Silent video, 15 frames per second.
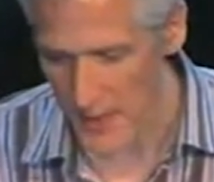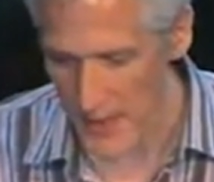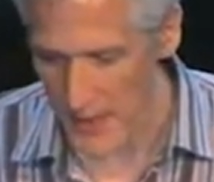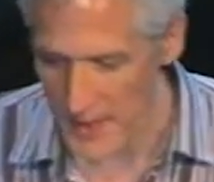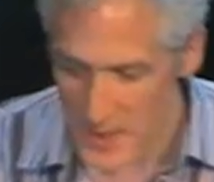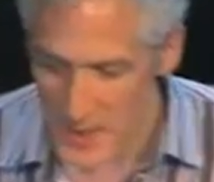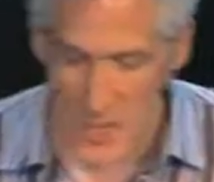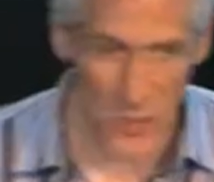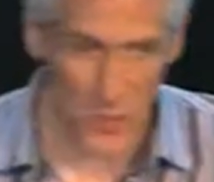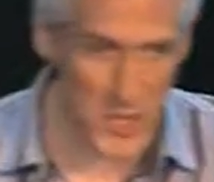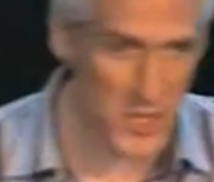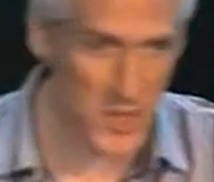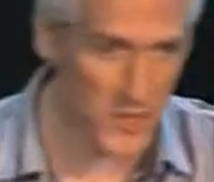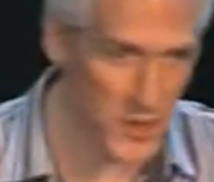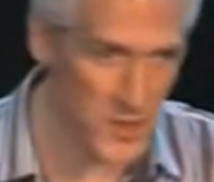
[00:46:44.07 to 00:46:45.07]
And then there's the
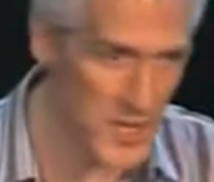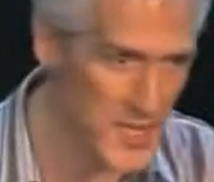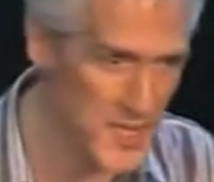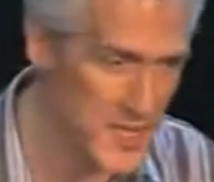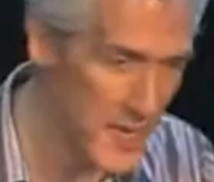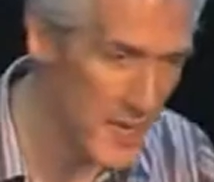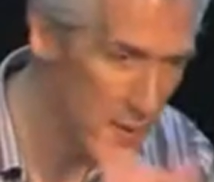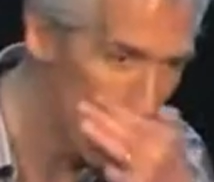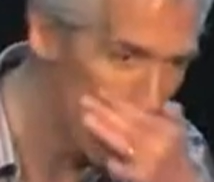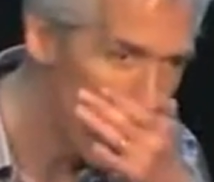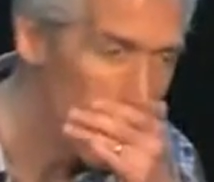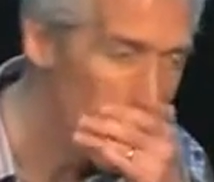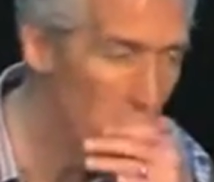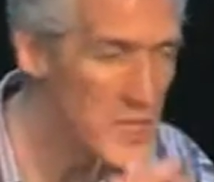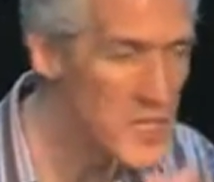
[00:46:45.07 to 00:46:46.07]
Wizard of Oz idea,
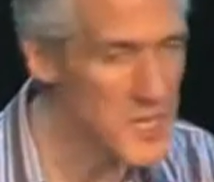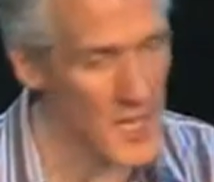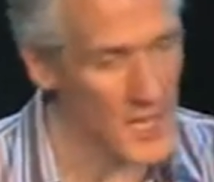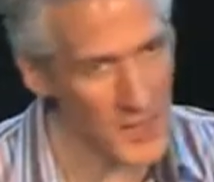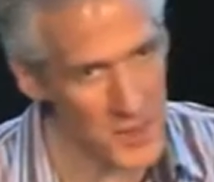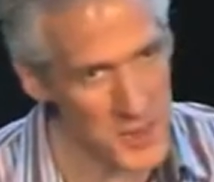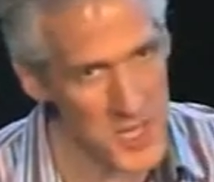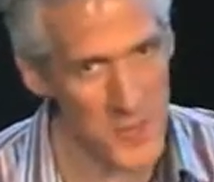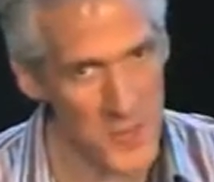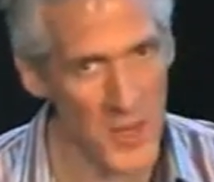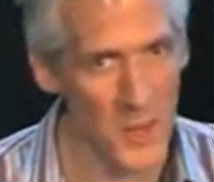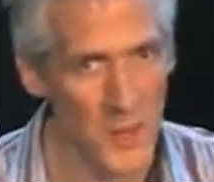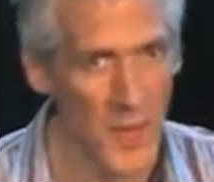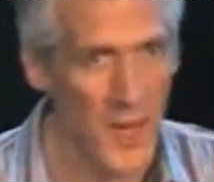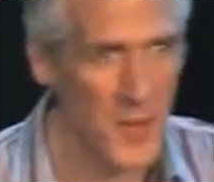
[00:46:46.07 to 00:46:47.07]
which is a little
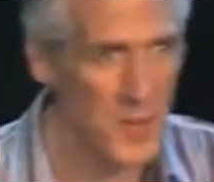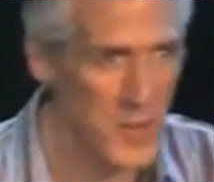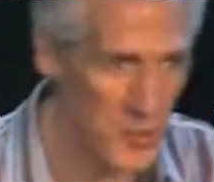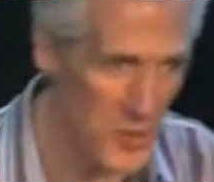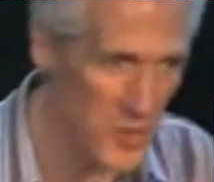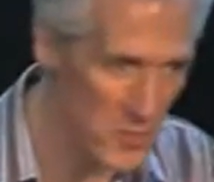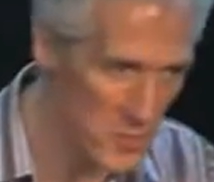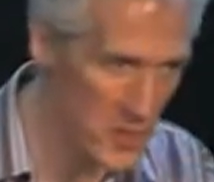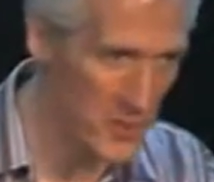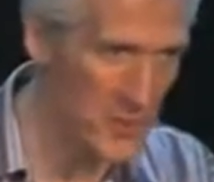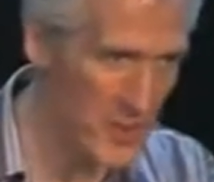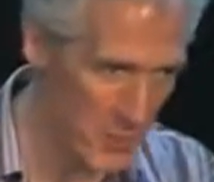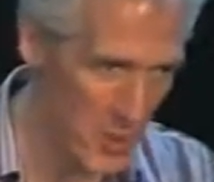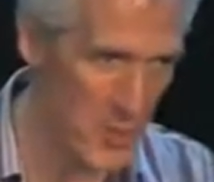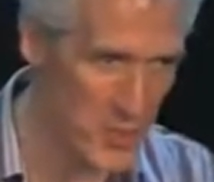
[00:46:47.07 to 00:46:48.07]
similar, but where you build
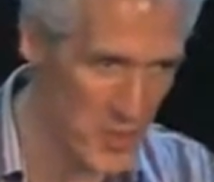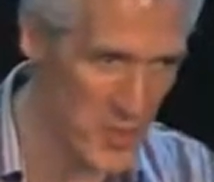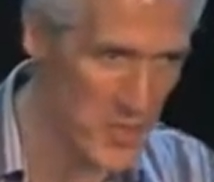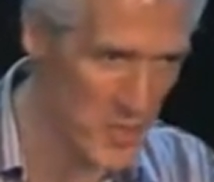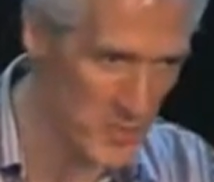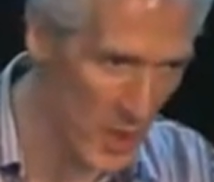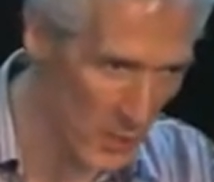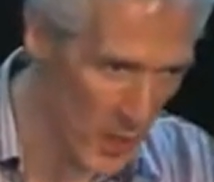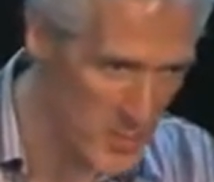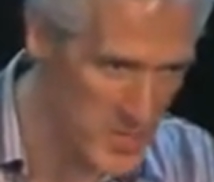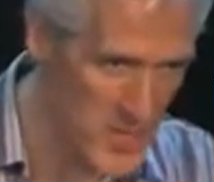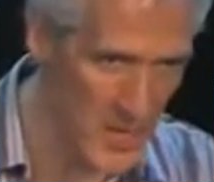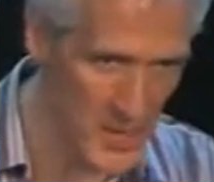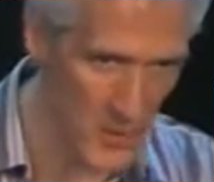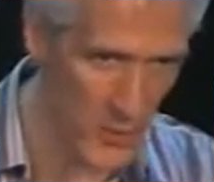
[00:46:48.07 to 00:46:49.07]
what appears to be a
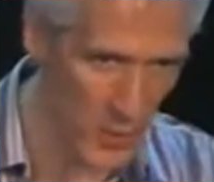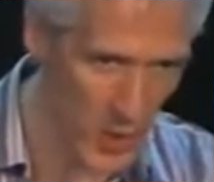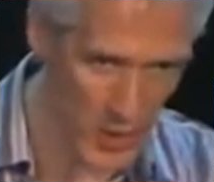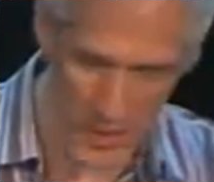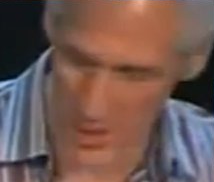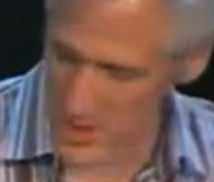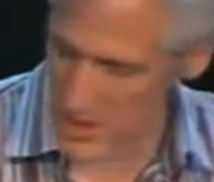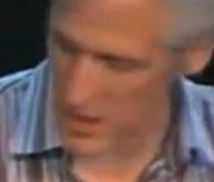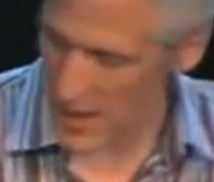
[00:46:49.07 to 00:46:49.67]
website that works.